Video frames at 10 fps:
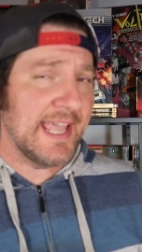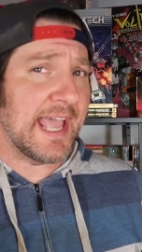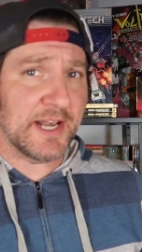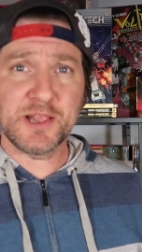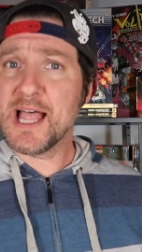
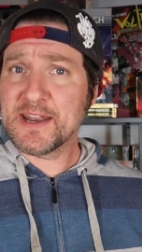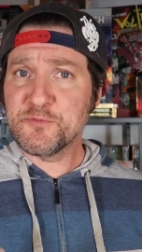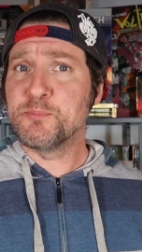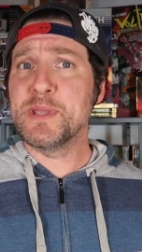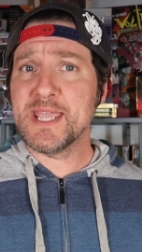and a lot
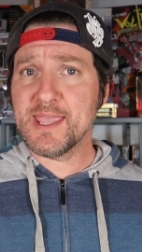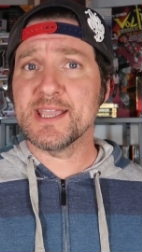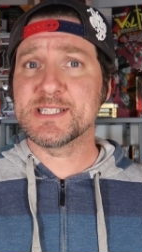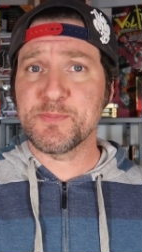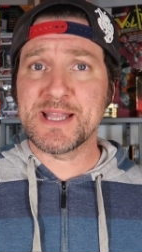of big
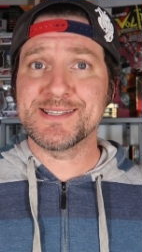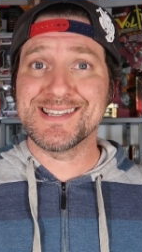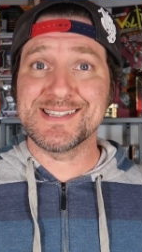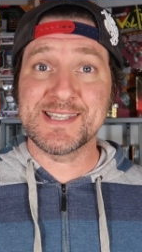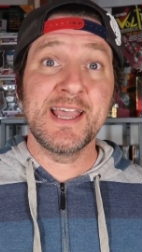
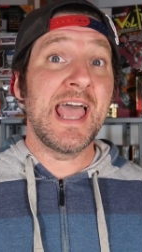expenses